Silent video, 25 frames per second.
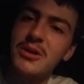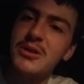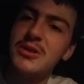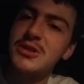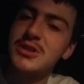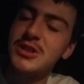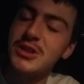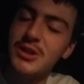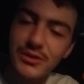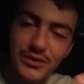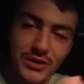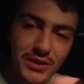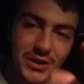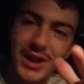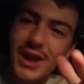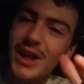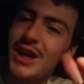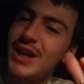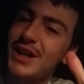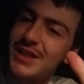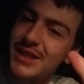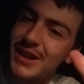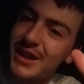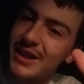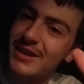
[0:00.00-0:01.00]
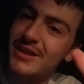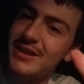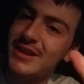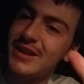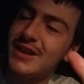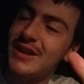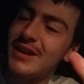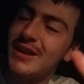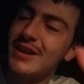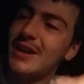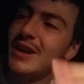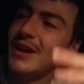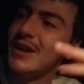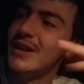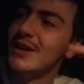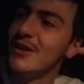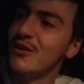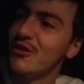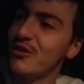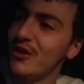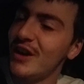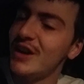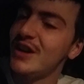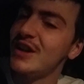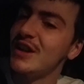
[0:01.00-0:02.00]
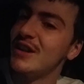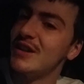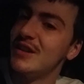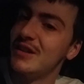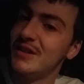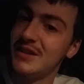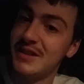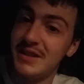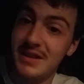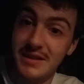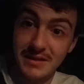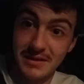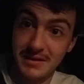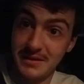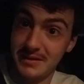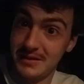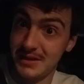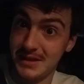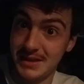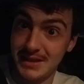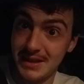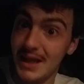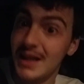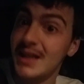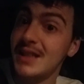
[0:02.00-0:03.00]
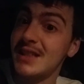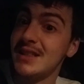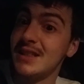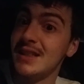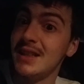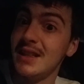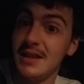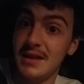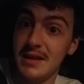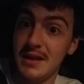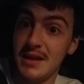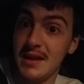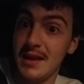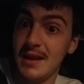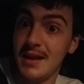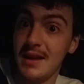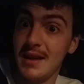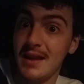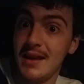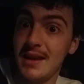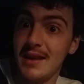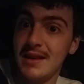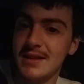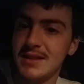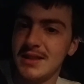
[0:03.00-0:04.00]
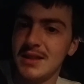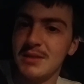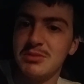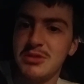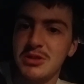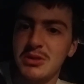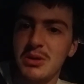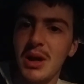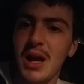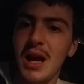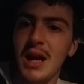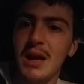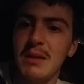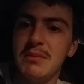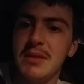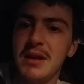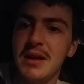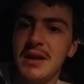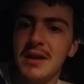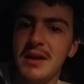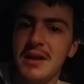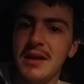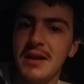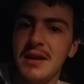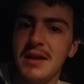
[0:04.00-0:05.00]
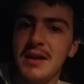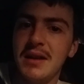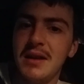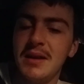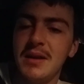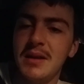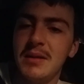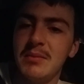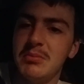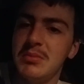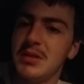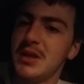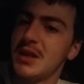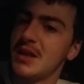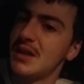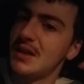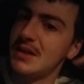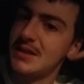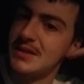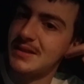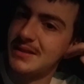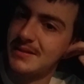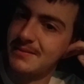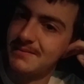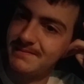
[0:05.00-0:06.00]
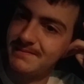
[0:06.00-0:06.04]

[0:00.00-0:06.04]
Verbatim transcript: So if you like that thing and you find it sexy, subscribe because